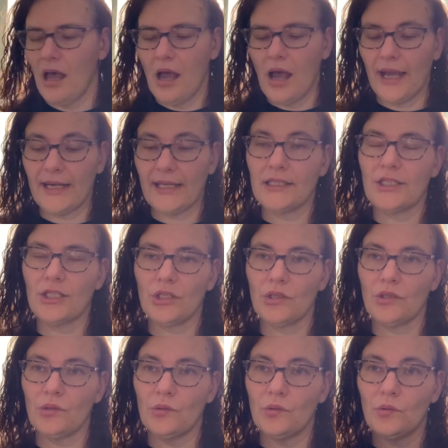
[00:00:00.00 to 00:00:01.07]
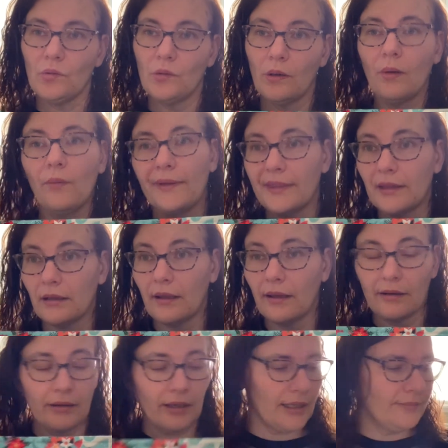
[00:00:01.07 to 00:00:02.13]
I need to win the
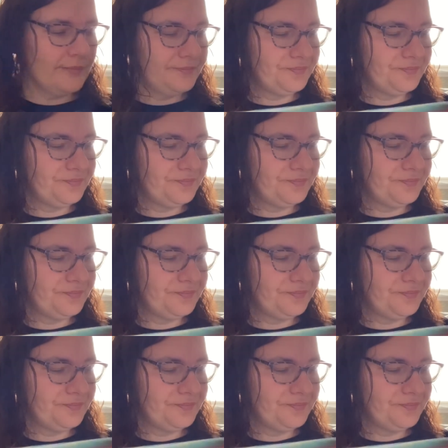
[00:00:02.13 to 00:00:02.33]
lottery,